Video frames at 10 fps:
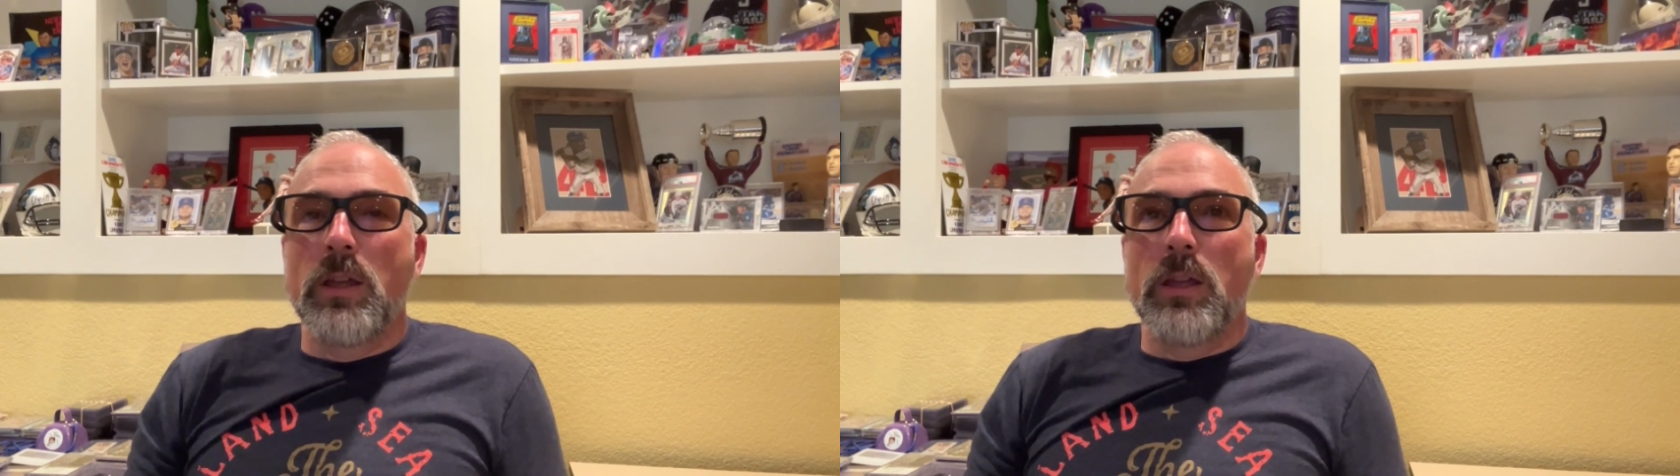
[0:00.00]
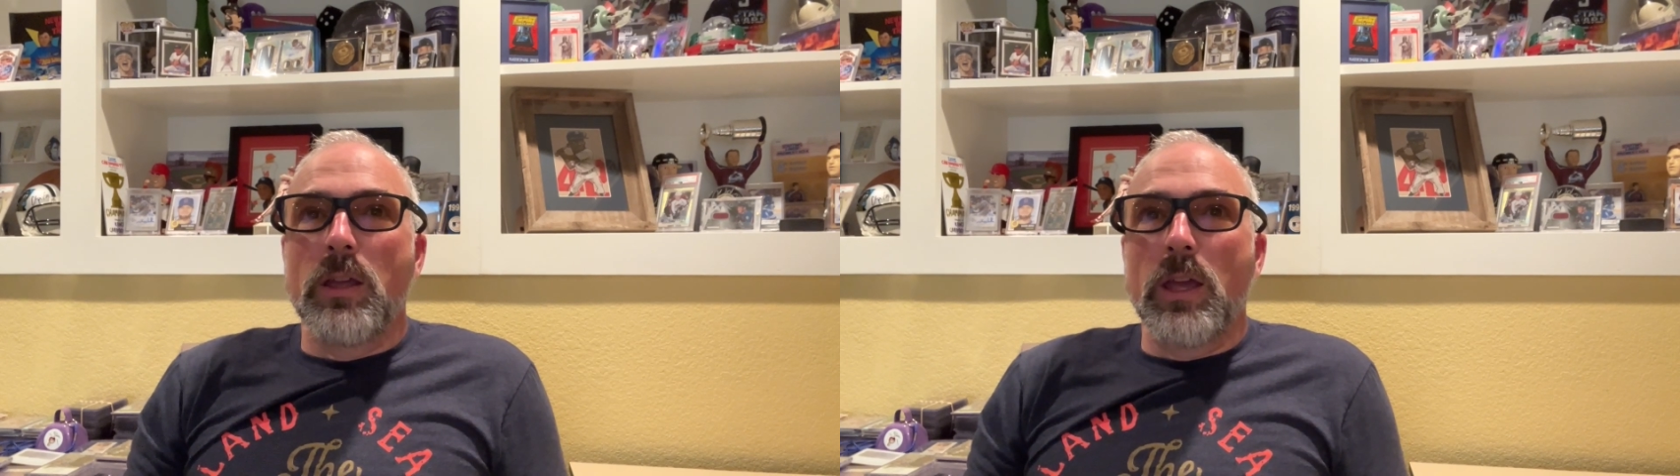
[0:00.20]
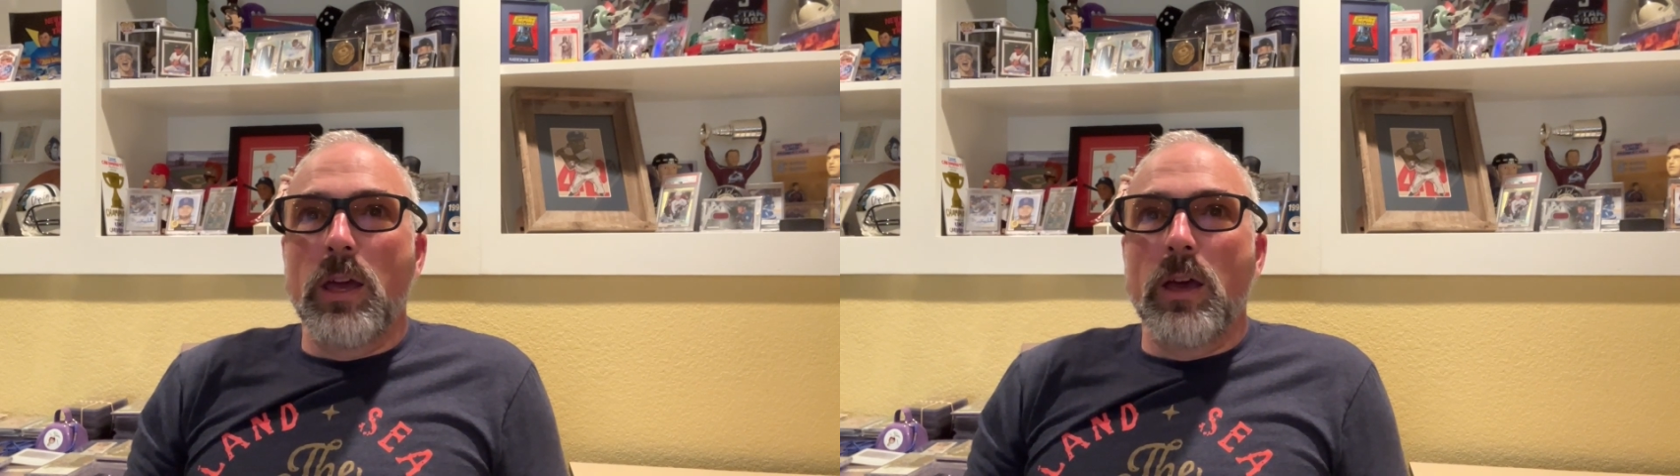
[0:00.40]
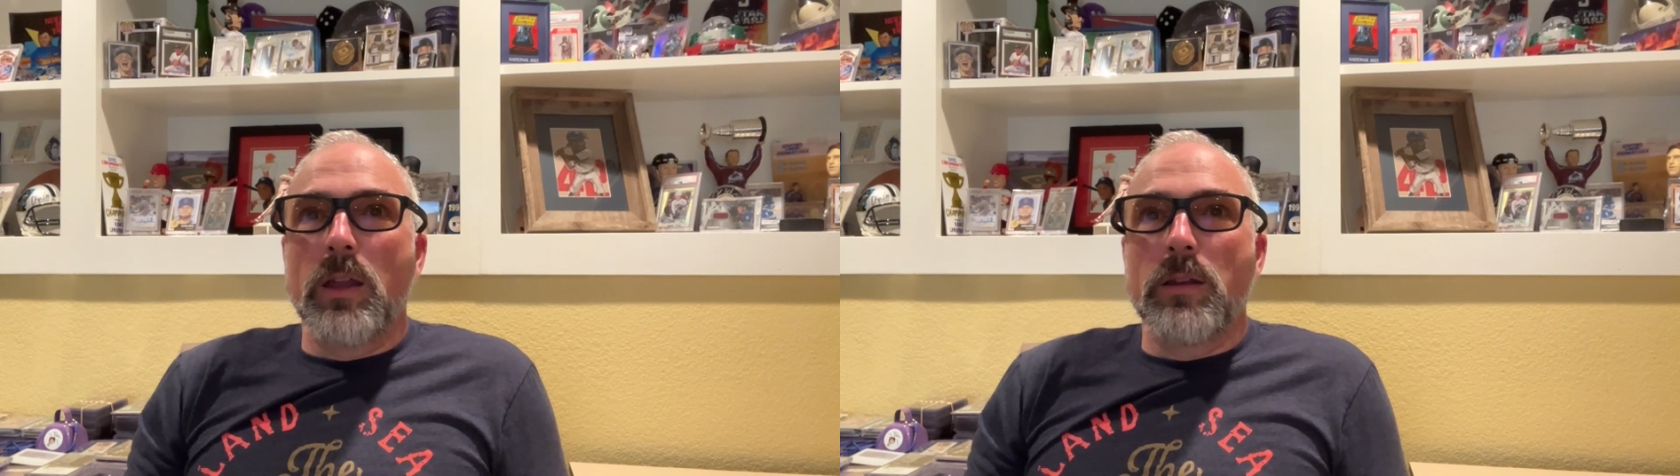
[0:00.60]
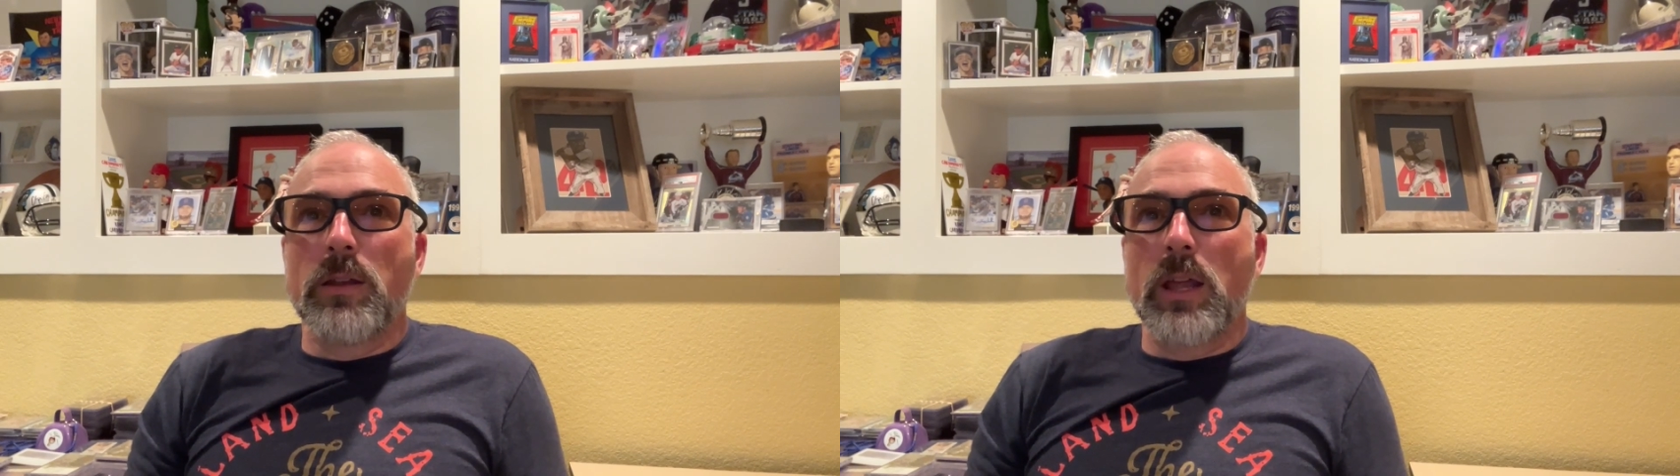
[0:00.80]

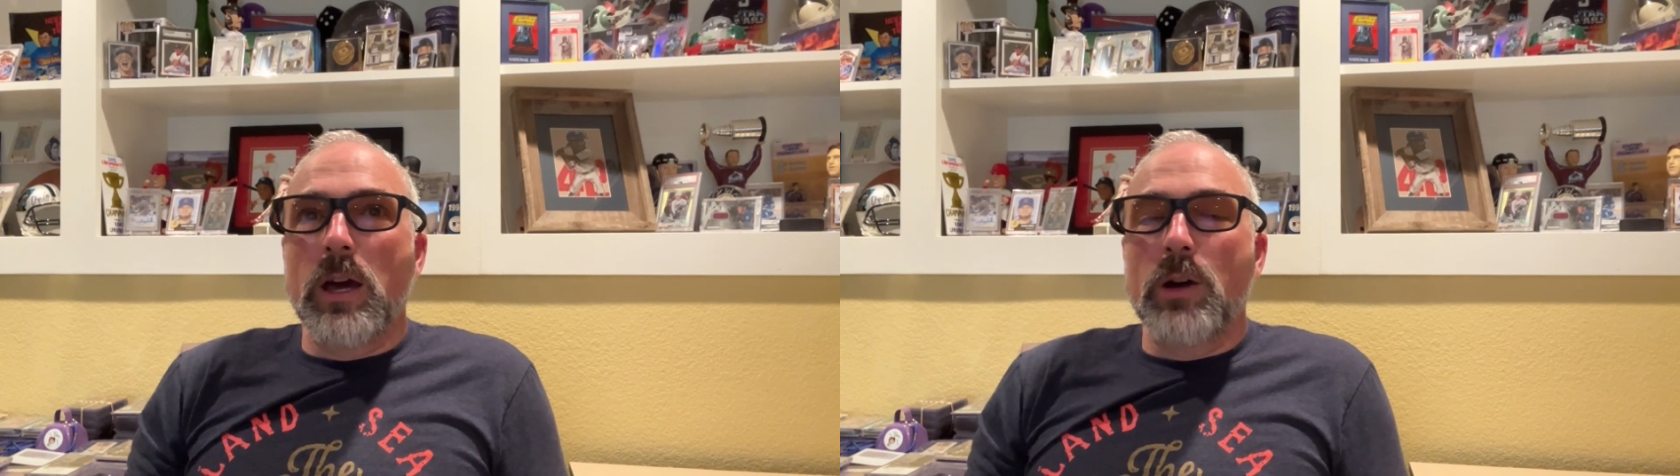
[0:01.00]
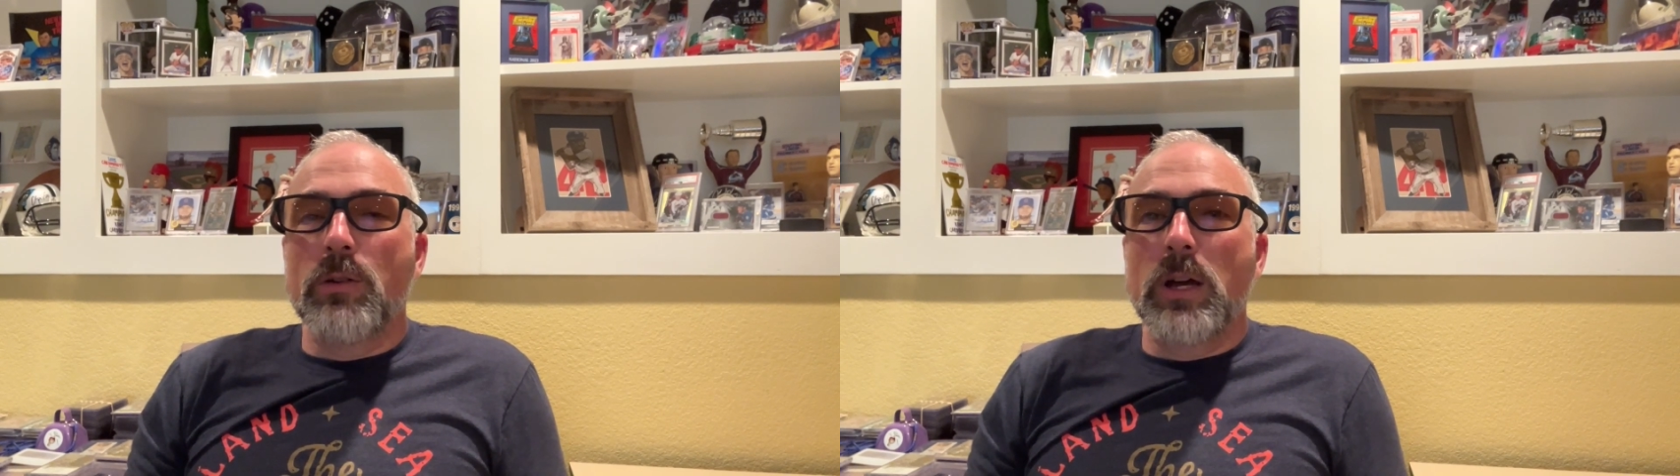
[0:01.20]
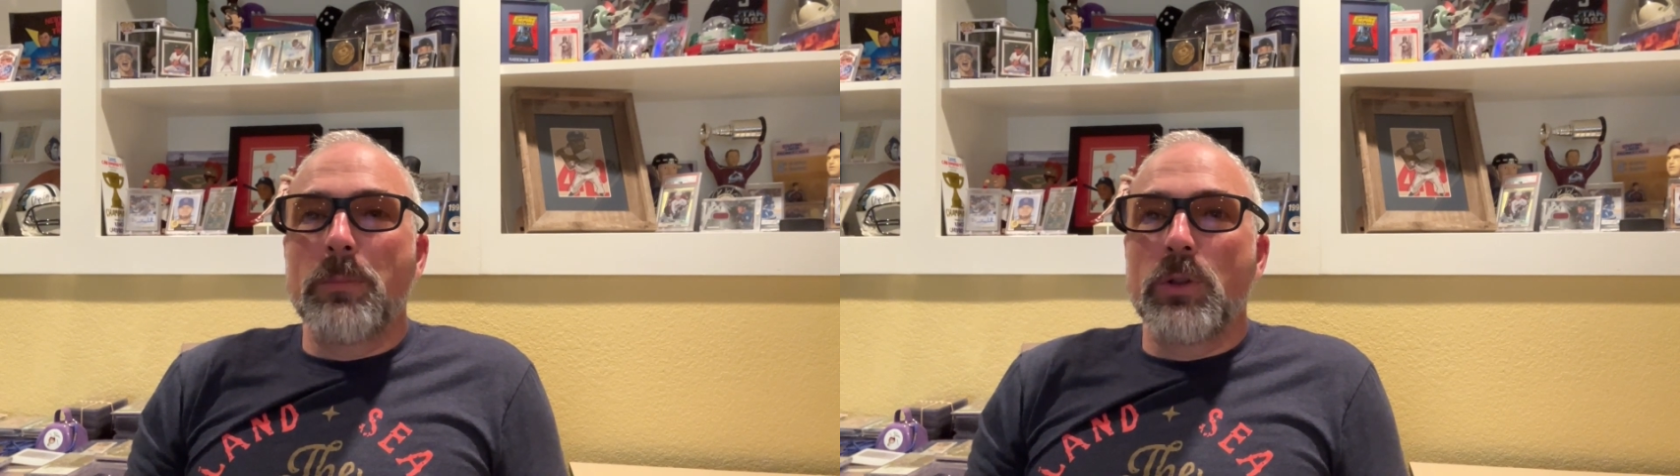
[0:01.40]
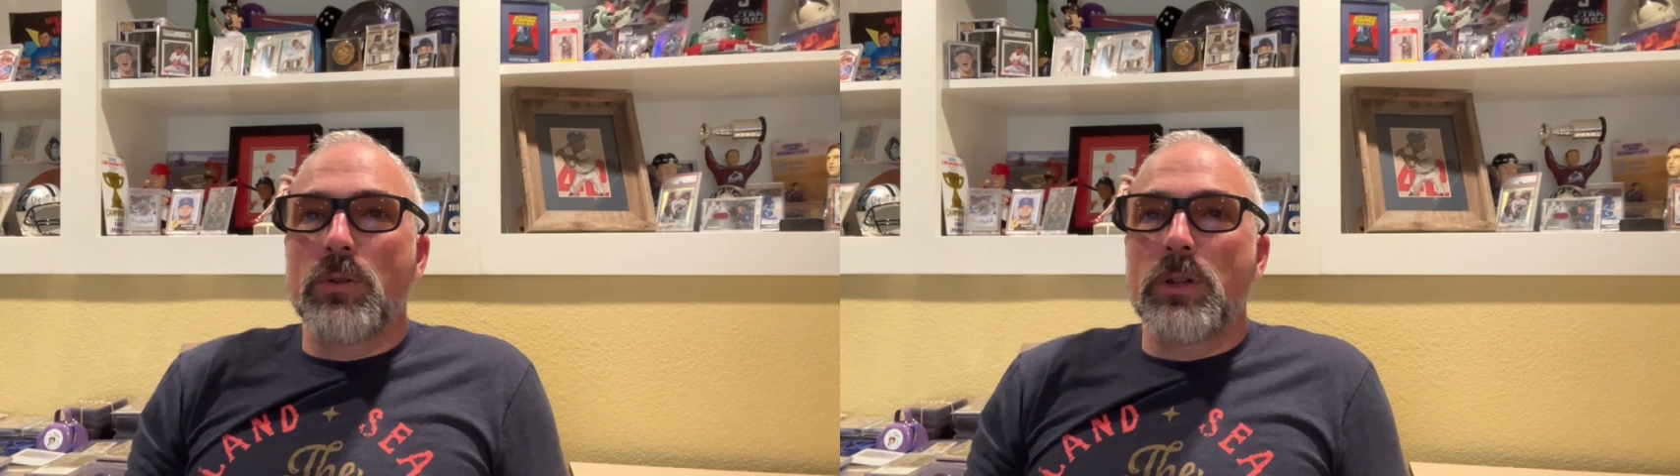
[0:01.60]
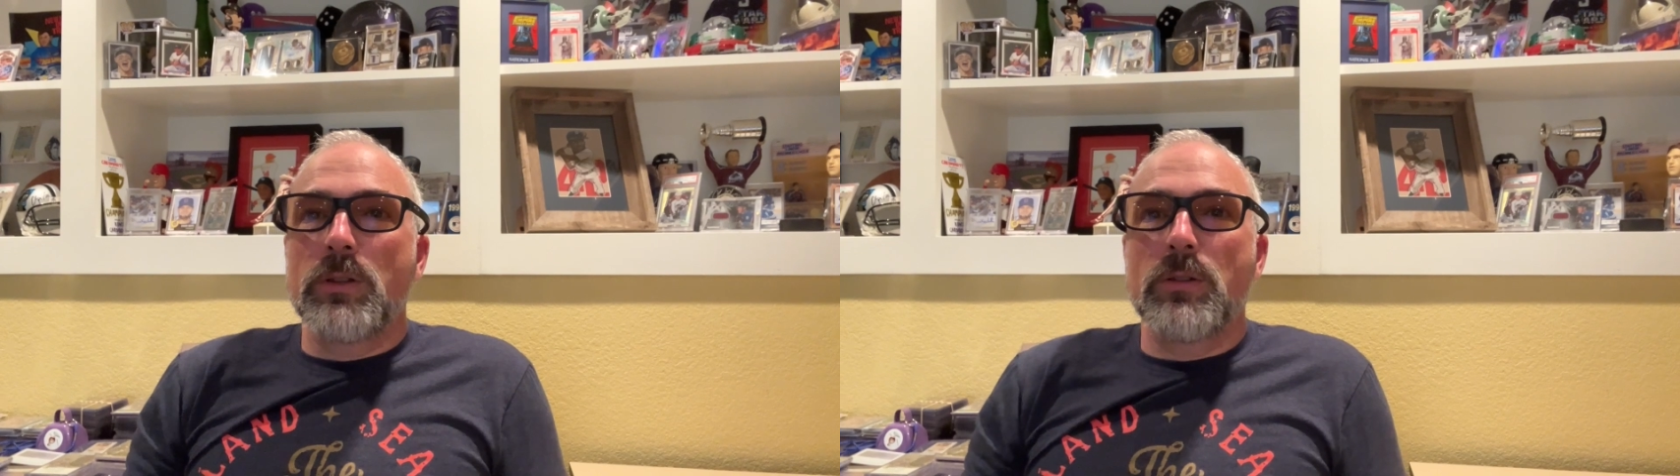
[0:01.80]
and now I'm
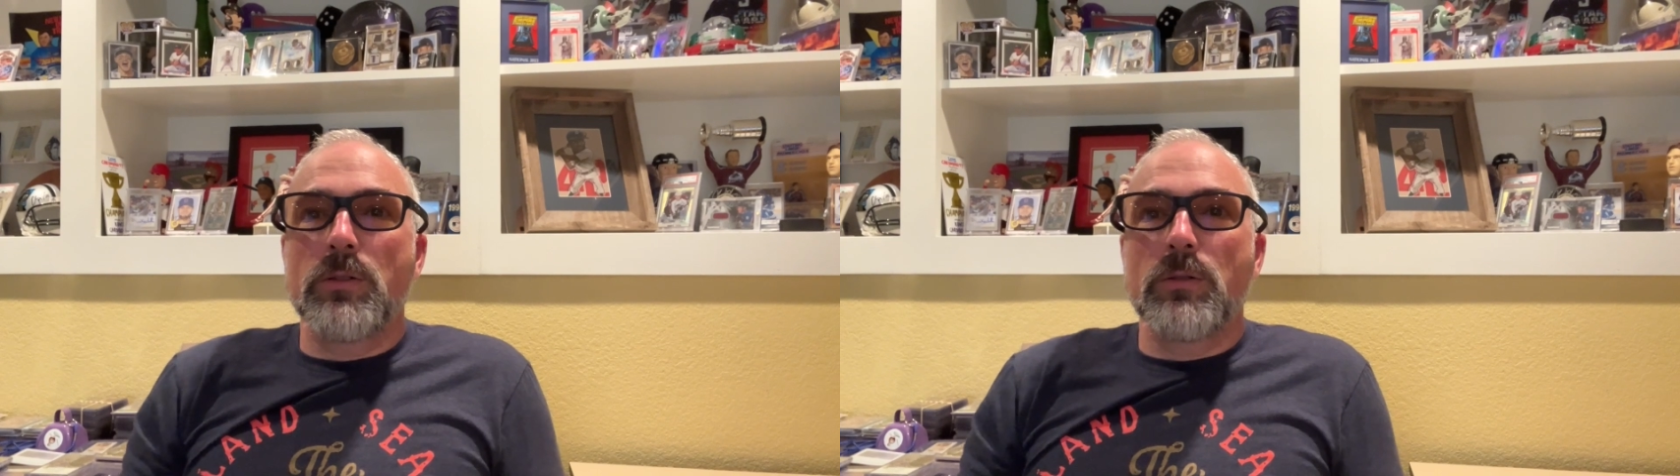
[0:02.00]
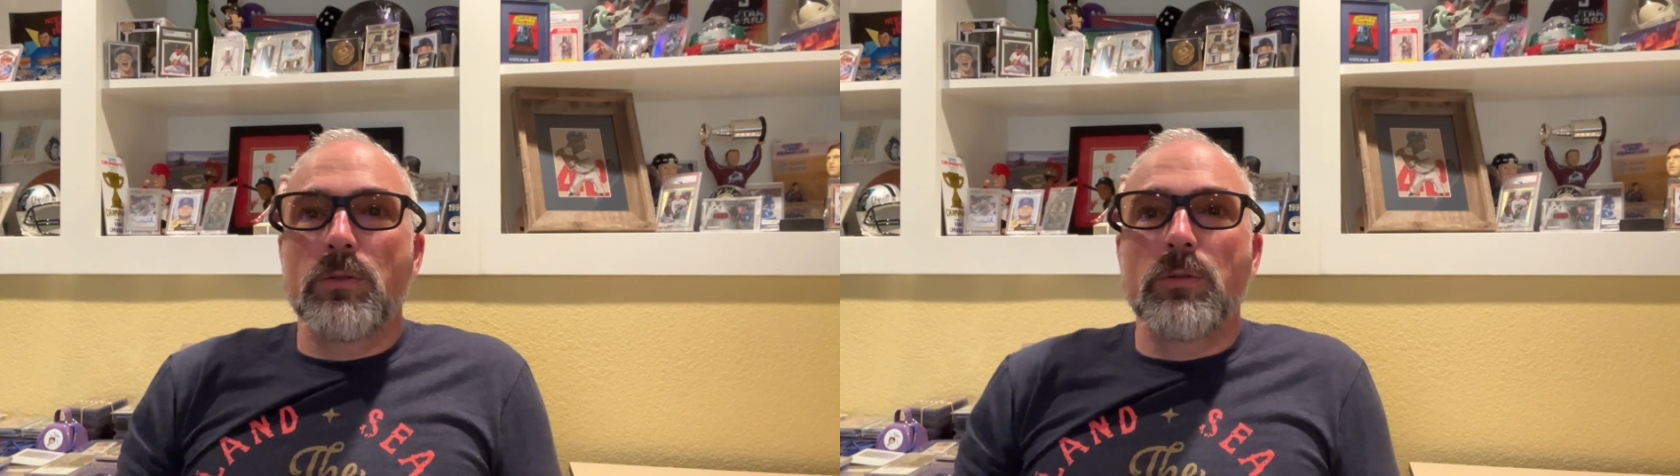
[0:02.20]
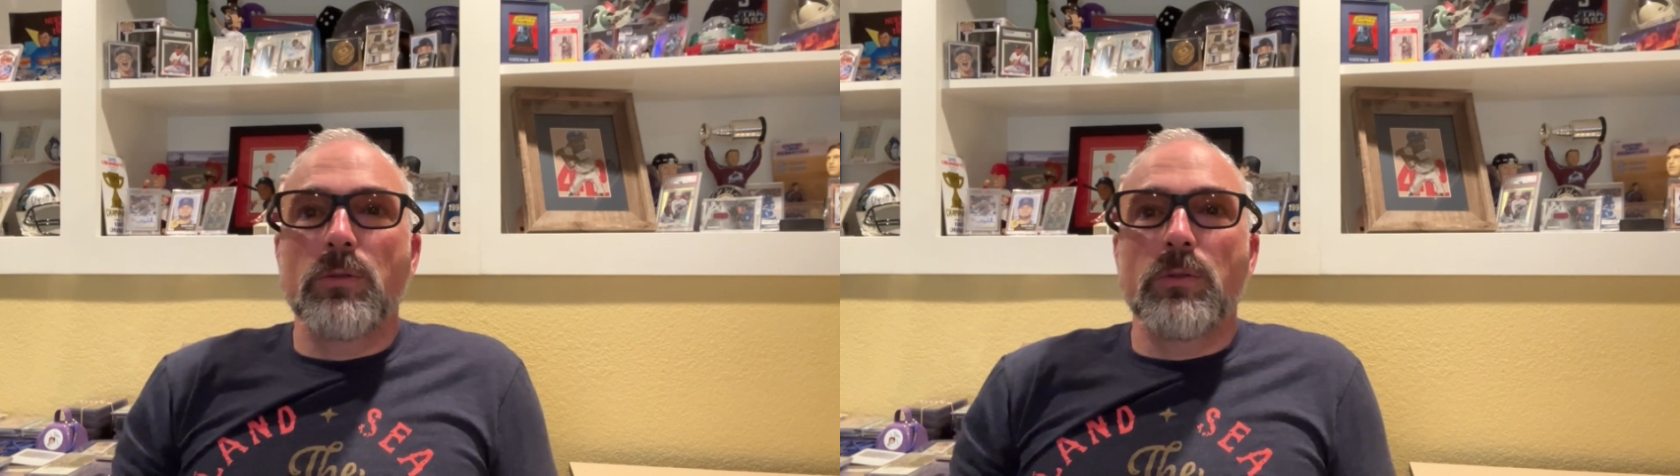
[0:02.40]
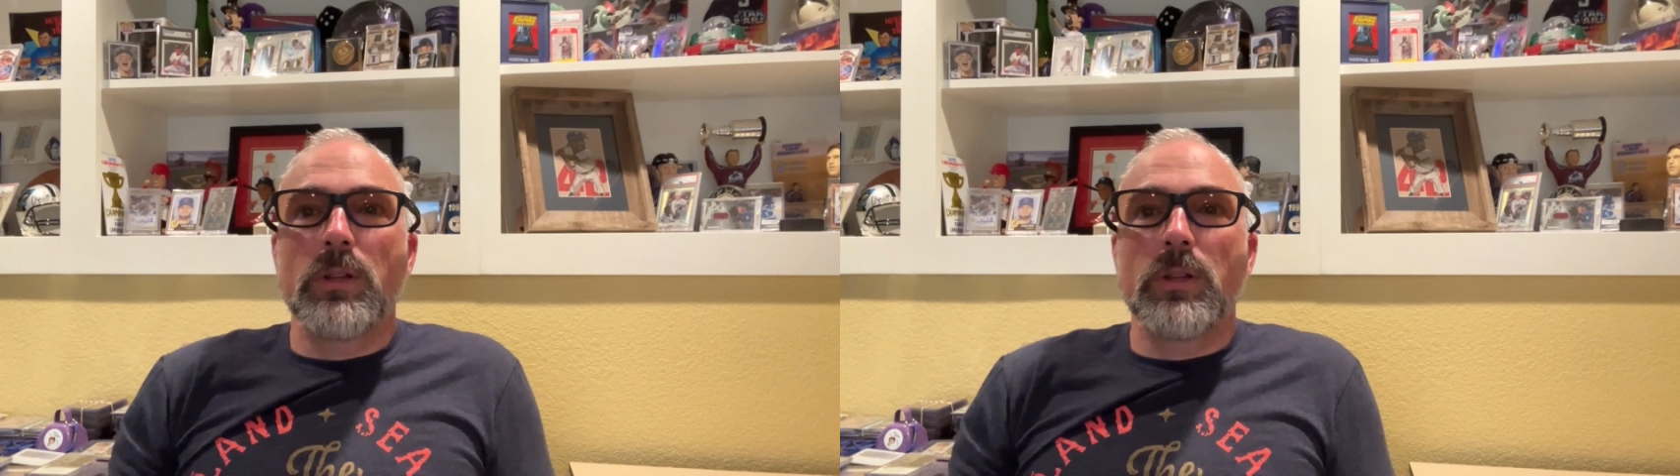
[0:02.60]
going to